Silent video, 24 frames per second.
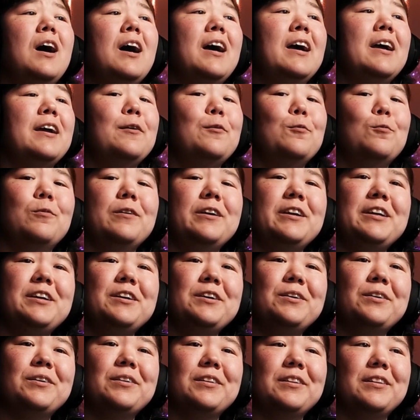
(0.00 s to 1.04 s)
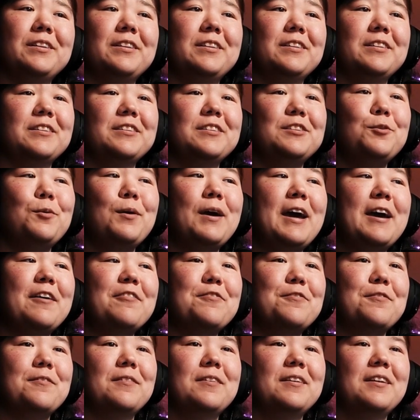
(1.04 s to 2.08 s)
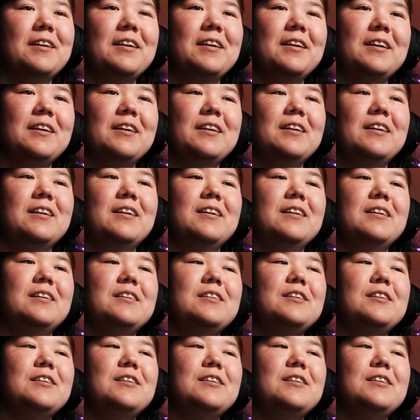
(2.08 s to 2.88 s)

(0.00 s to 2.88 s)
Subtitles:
Why real? You have... Every age once.